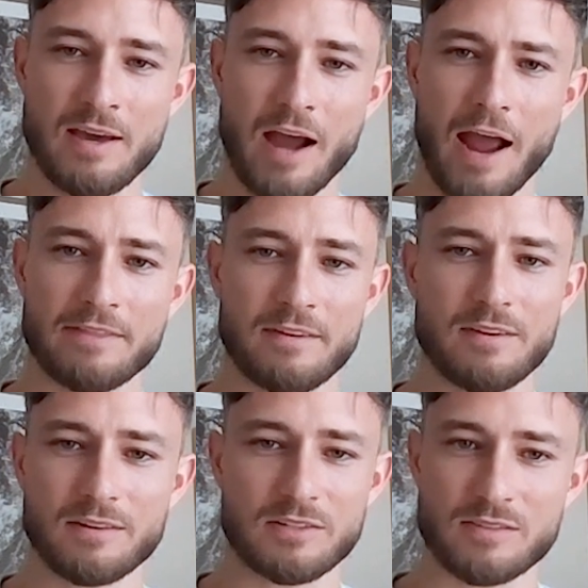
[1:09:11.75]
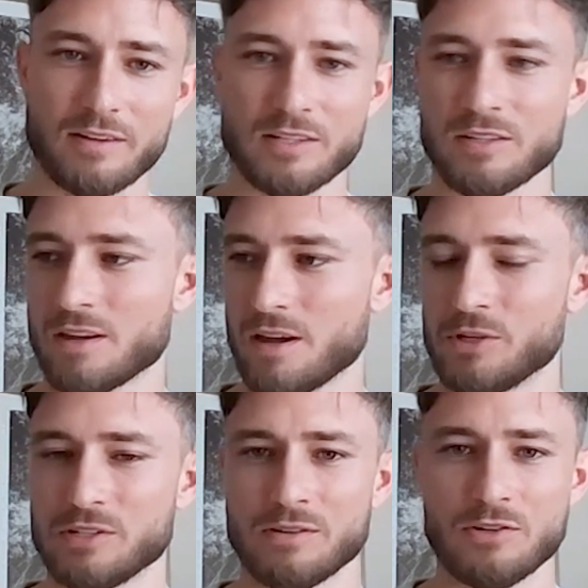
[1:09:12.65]
I think you're going to start to see
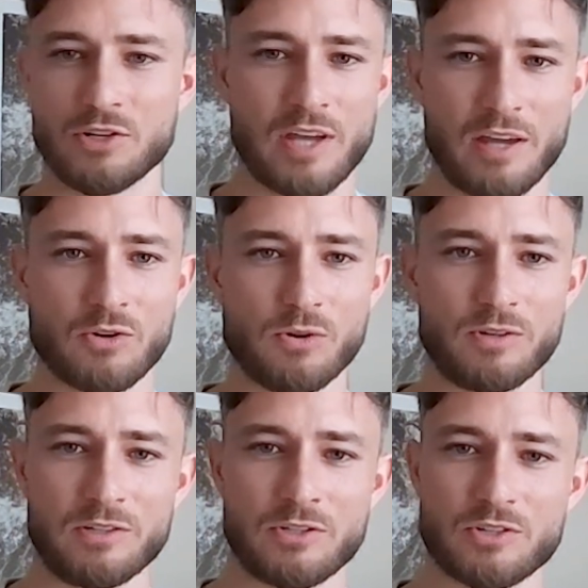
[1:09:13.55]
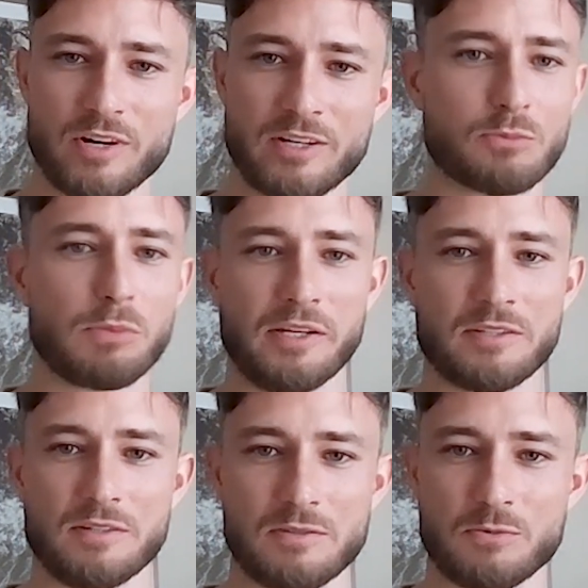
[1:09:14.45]
companies that are just headquartered in strange
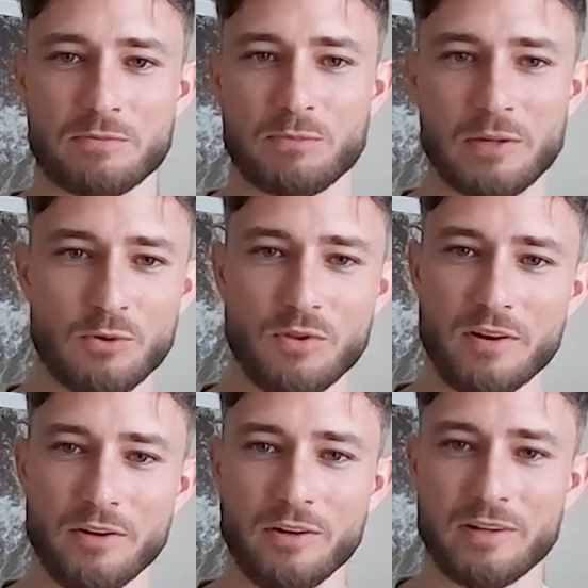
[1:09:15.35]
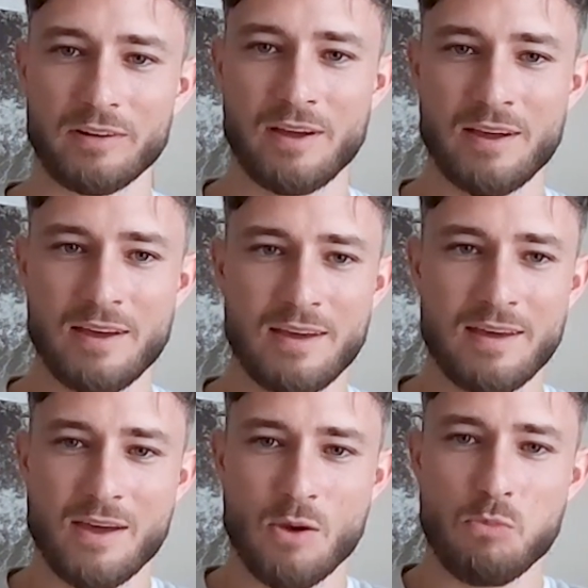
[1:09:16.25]
places with people that are not
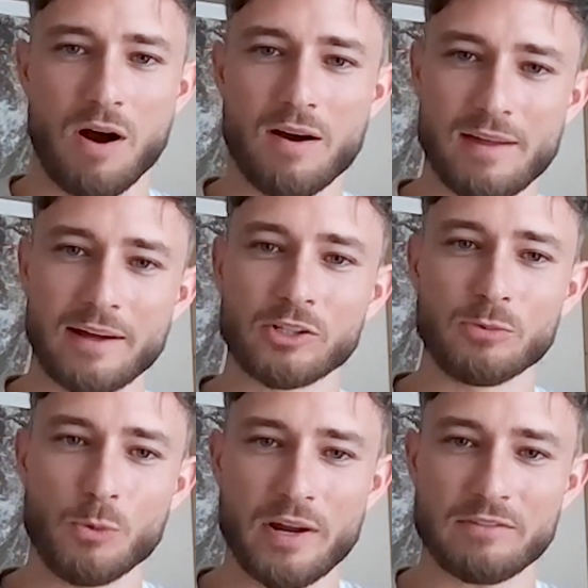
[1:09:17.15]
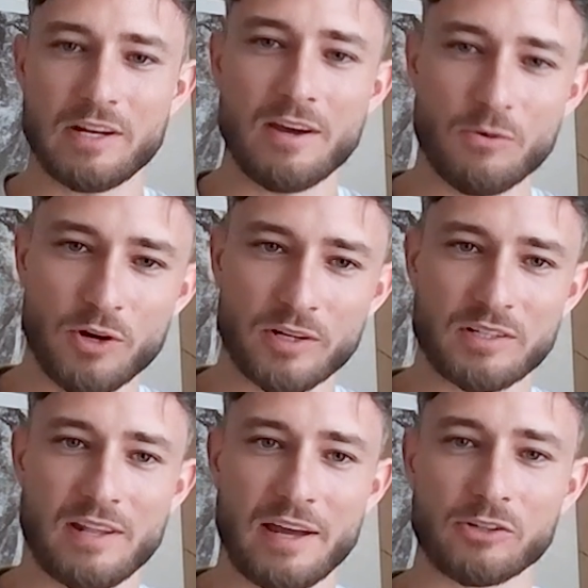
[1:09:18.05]
part of that group and were never networked
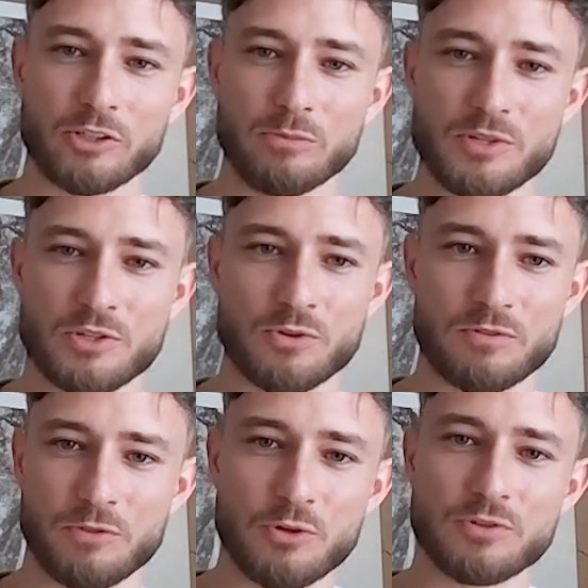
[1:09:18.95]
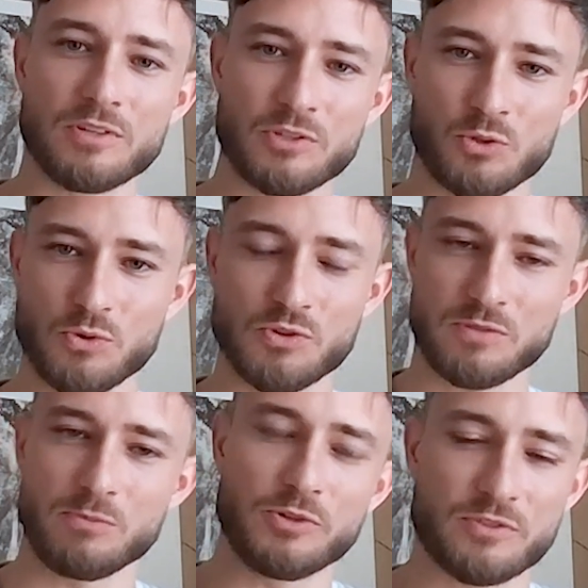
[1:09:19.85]
into that group, but sort of use these tools
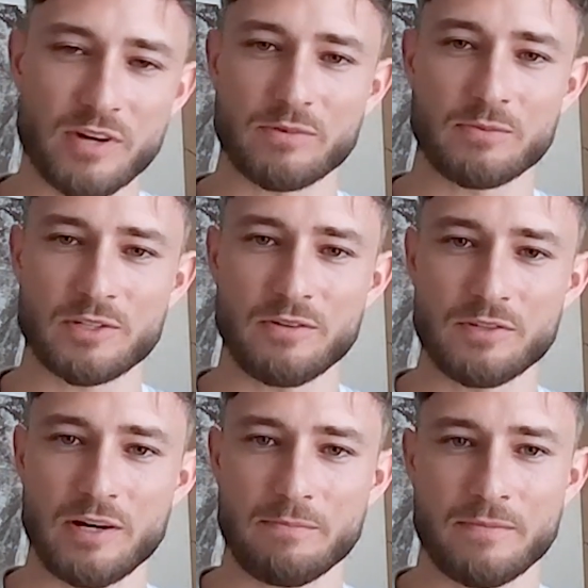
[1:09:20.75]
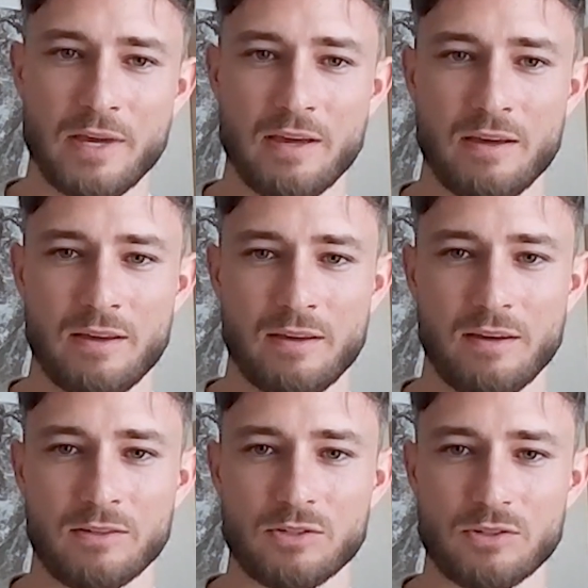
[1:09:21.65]
to bootstrap themselves up
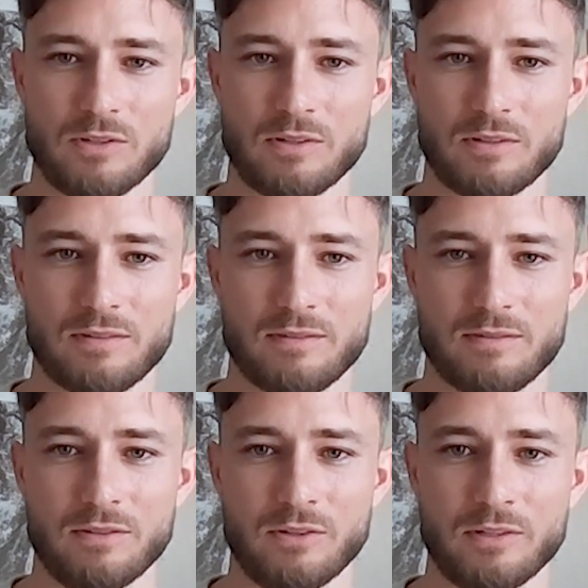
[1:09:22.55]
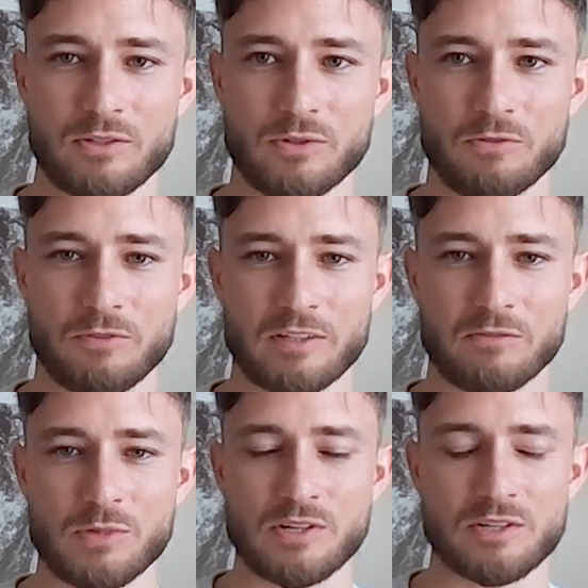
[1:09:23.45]
into
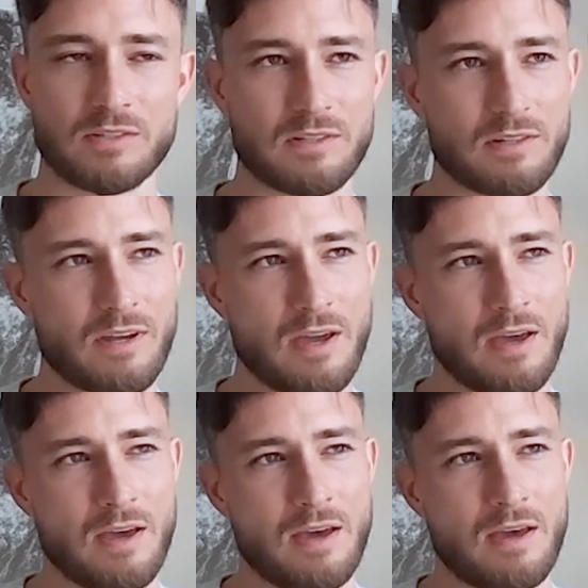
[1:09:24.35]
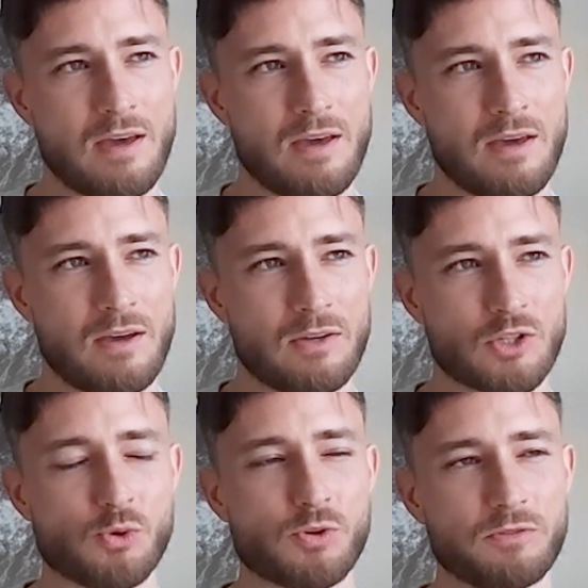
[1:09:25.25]
effective positions.
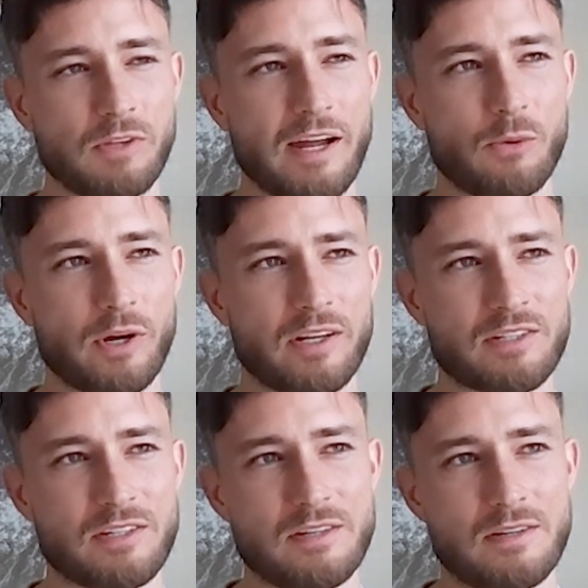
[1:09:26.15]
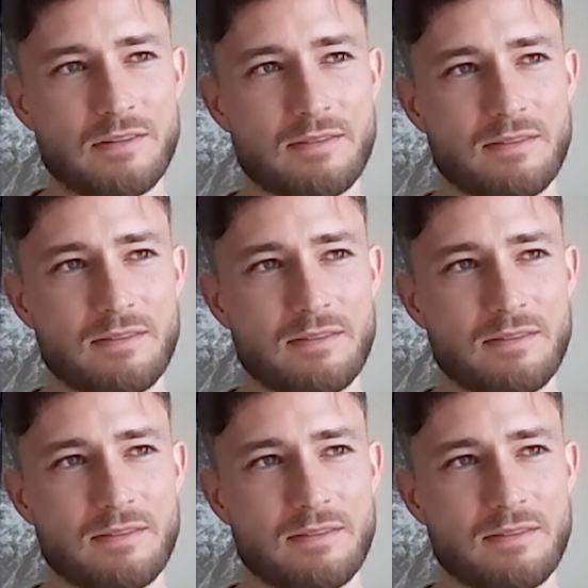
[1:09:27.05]
Sort of like we're going to see